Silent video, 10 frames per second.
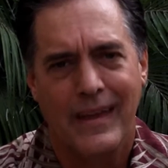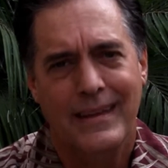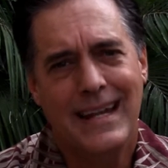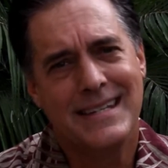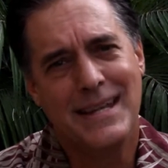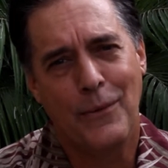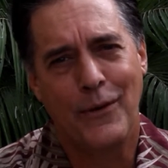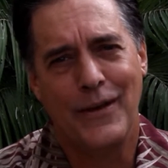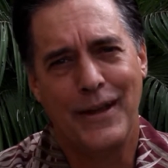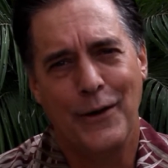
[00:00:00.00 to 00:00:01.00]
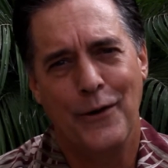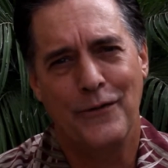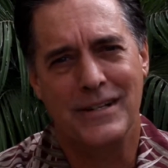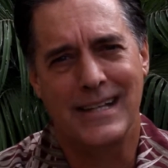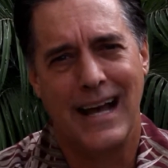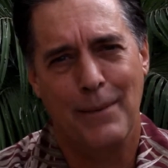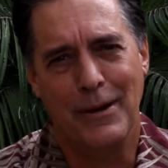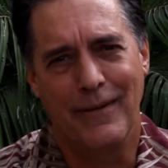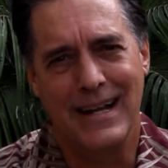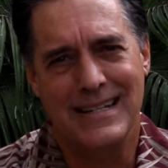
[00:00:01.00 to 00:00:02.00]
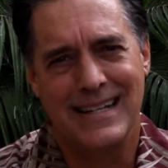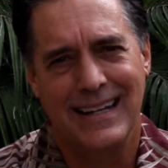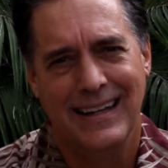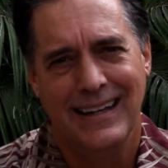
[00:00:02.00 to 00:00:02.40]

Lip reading: Next thing we're going to go over is copyrights.